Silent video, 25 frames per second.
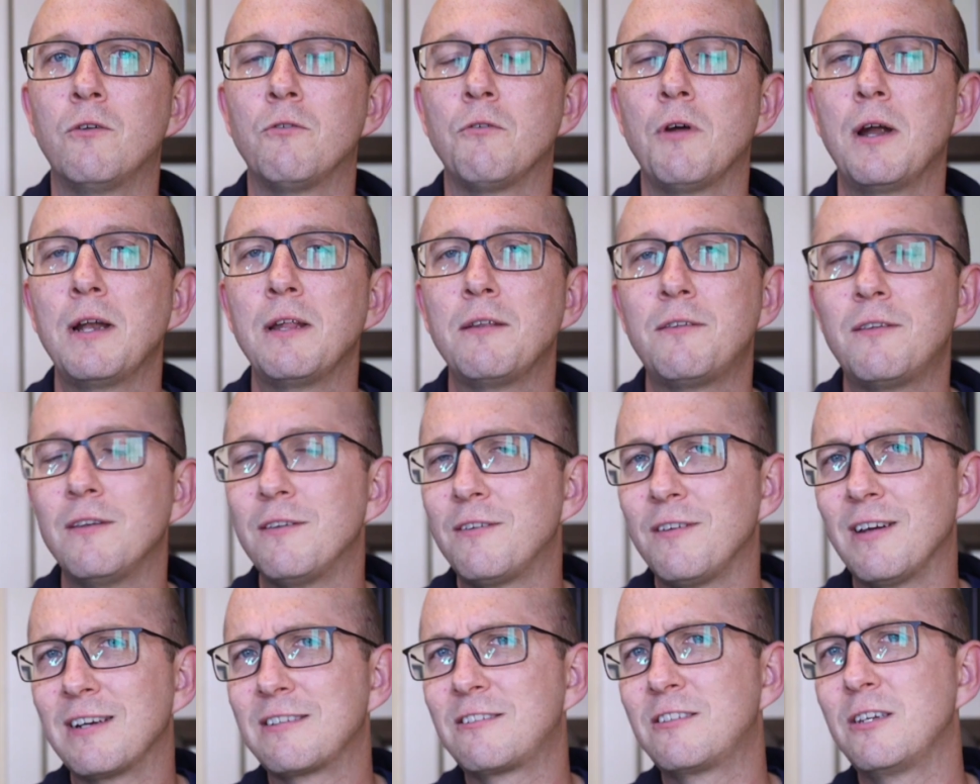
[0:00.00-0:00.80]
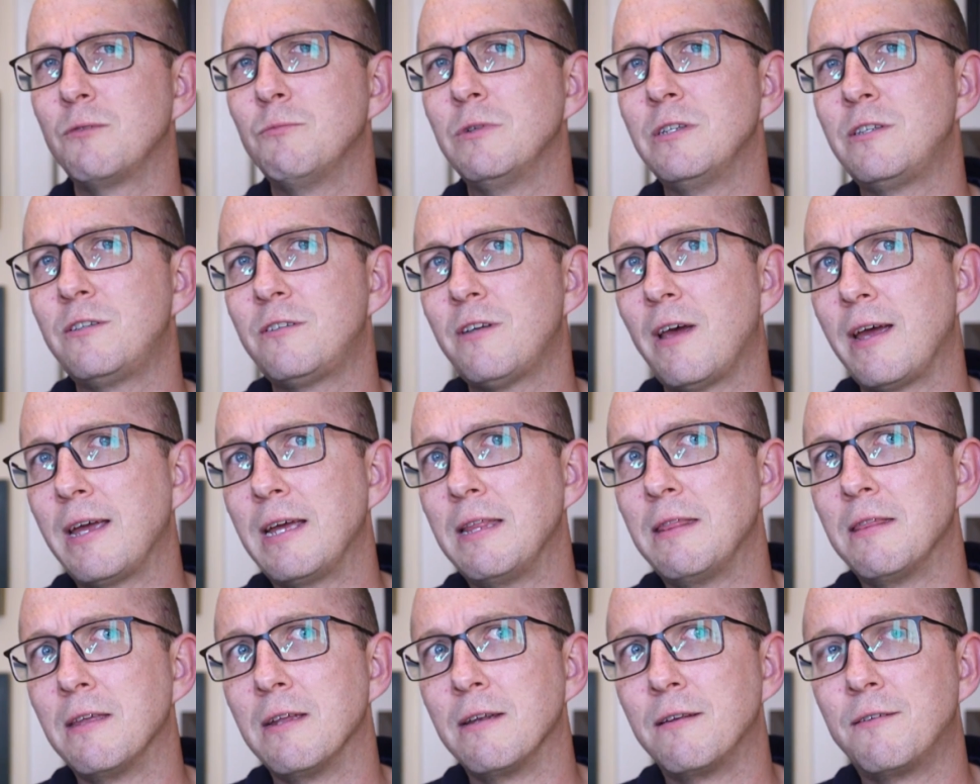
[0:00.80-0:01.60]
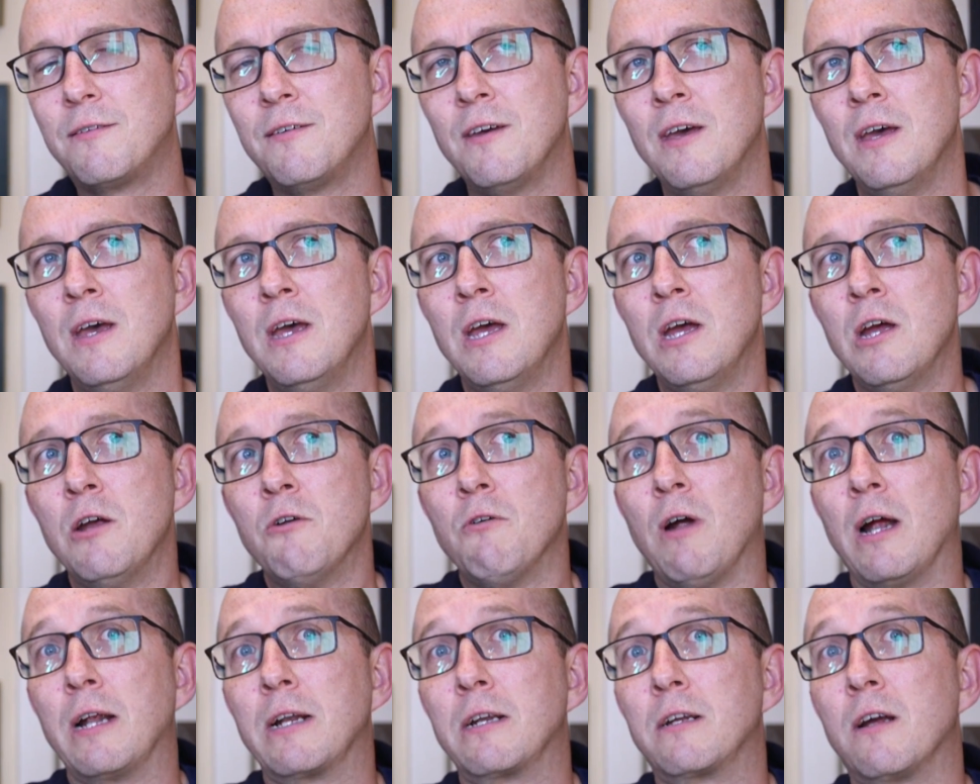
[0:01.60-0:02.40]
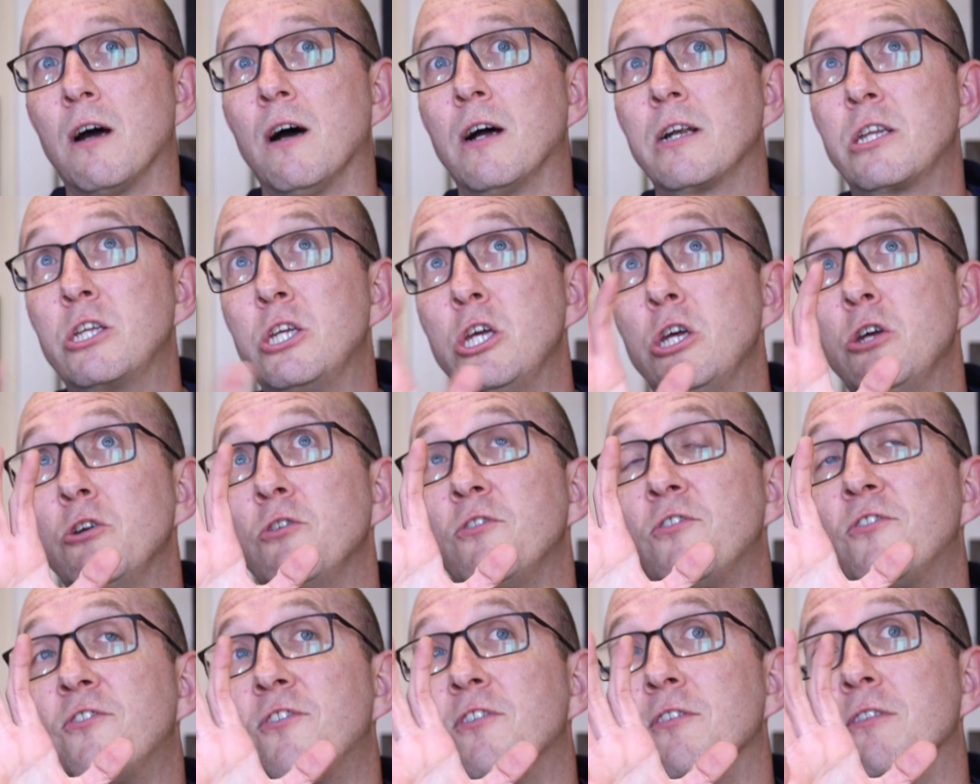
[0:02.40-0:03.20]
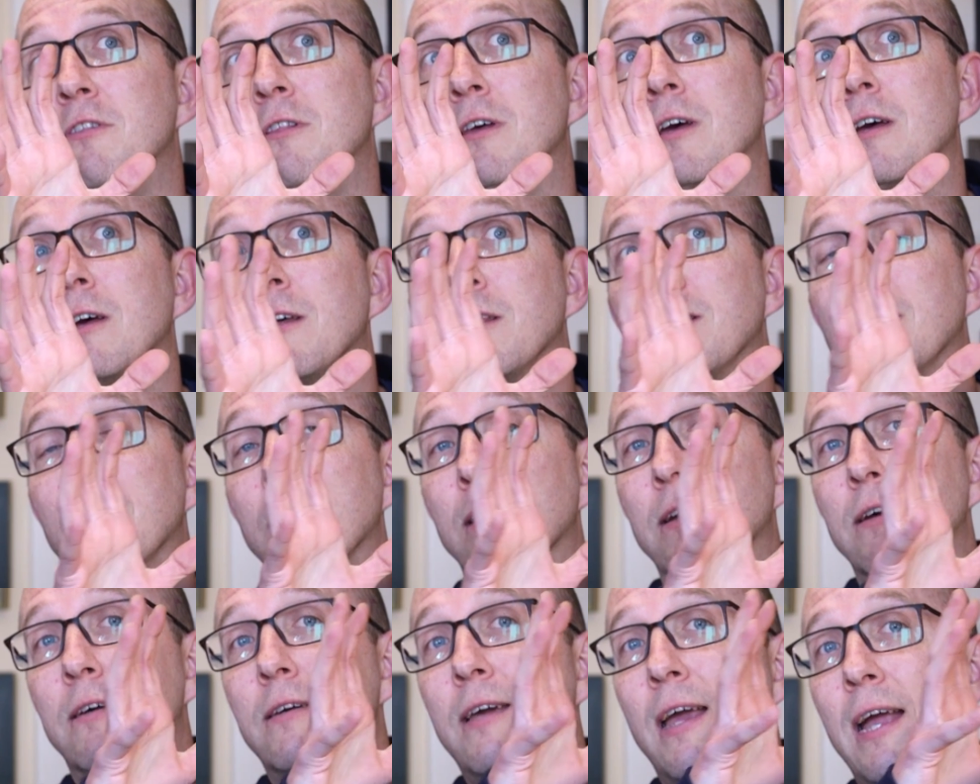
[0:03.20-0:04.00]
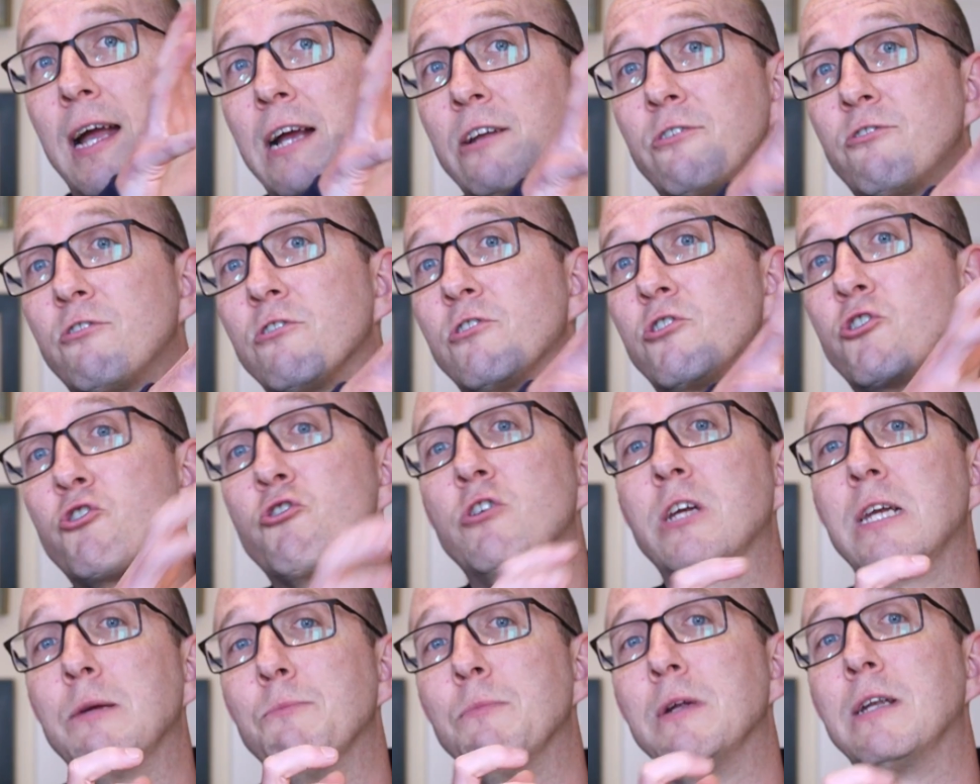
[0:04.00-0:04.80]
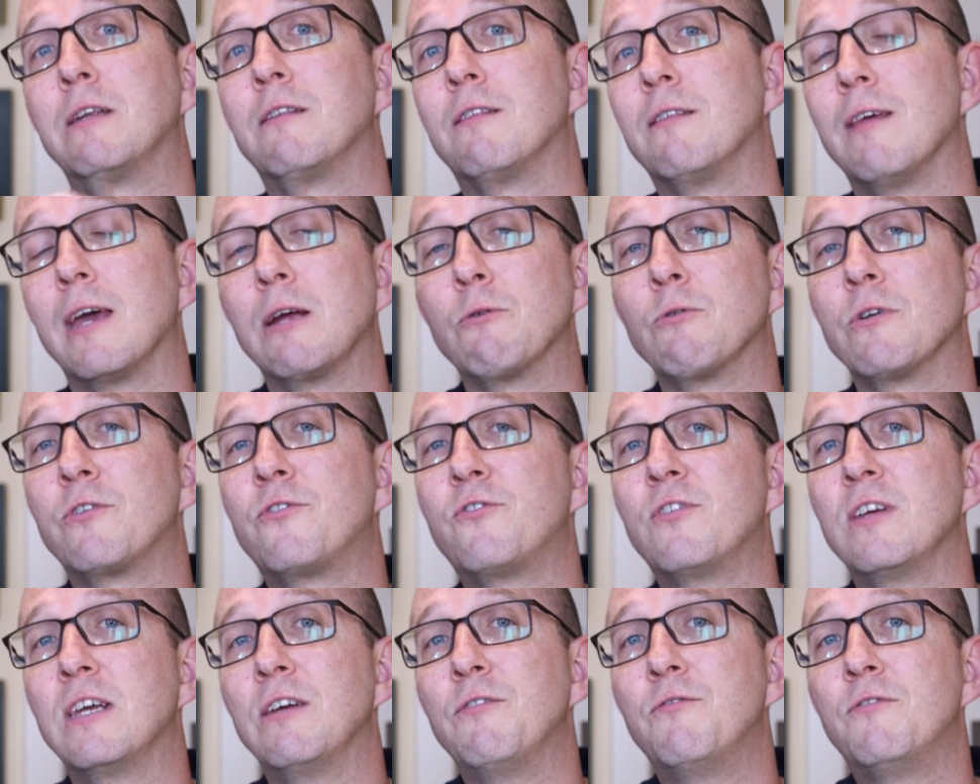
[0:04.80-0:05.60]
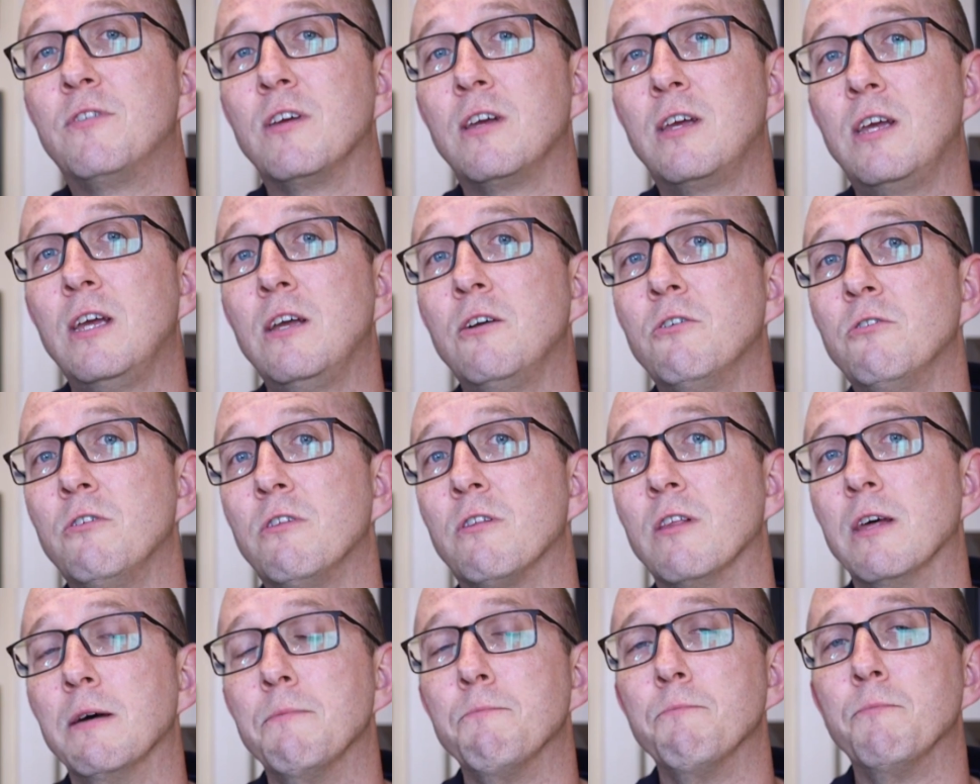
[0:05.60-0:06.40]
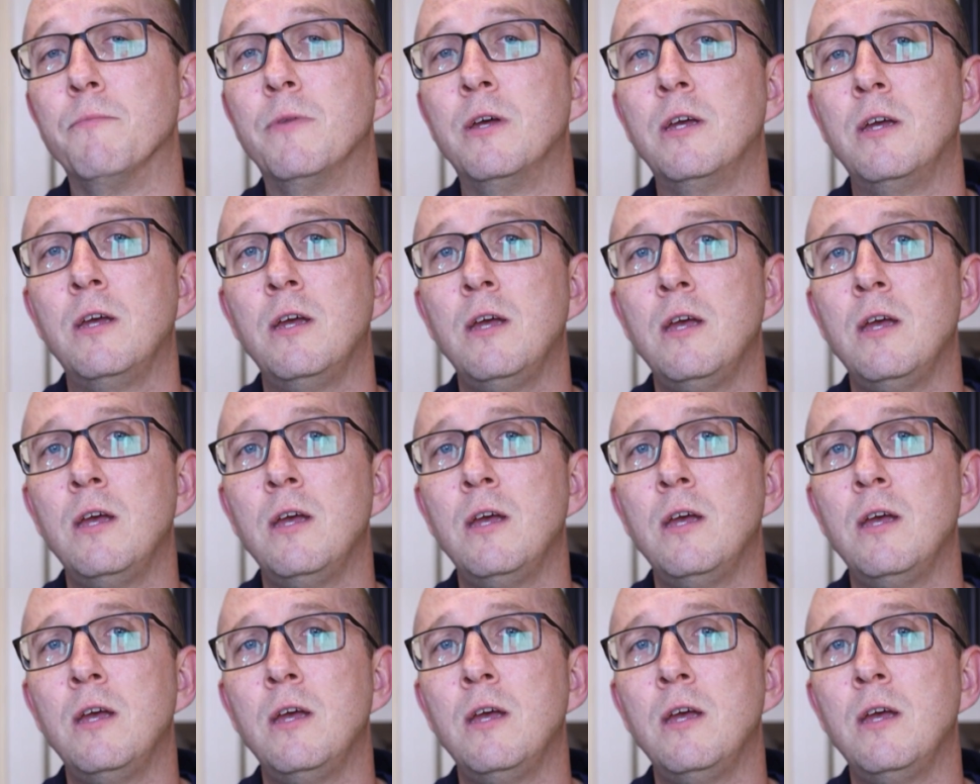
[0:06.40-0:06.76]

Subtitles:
Right? It's like someone saying that, right, God used the cancer treatment they received to heal them.